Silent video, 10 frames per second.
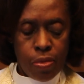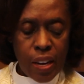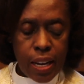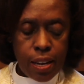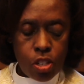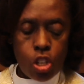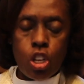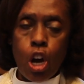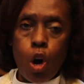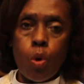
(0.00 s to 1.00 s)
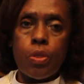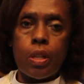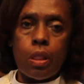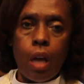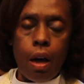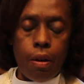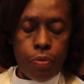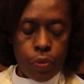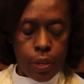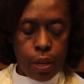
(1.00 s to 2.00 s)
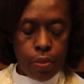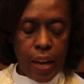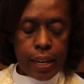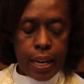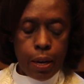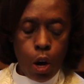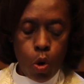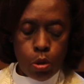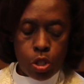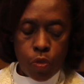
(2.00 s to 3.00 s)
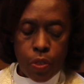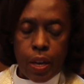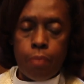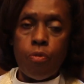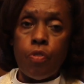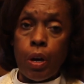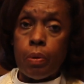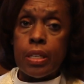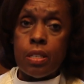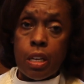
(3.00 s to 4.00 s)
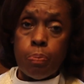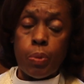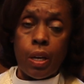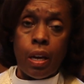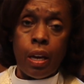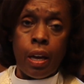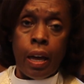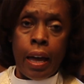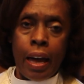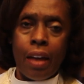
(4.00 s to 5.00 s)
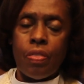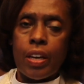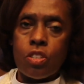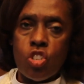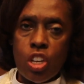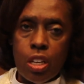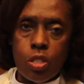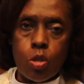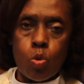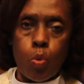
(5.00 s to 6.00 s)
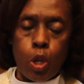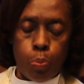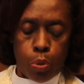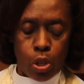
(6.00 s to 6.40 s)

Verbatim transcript: They need to know the love that he holds for them very deeply and that Jesus will